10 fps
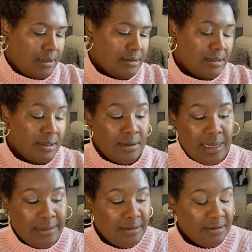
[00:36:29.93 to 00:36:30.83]
So
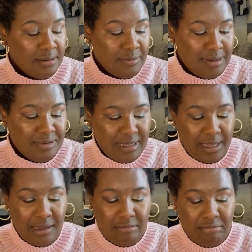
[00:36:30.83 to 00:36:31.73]
I looked on their
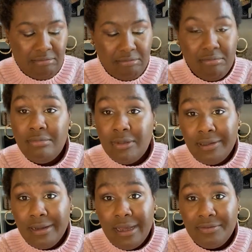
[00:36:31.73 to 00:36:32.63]
website and
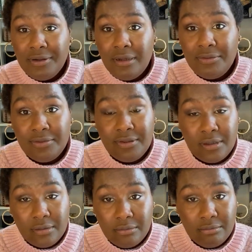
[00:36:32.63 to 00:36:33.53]
they're half off.
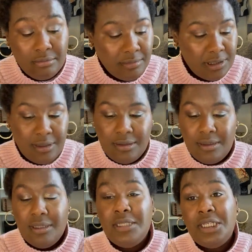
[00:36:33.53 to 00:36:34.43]
So
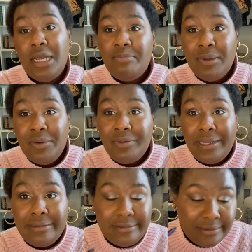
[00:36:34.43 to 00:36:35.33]
jump on
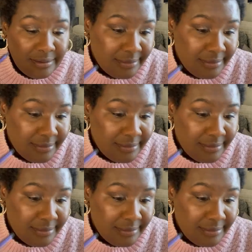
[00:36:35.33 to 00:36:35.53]
it.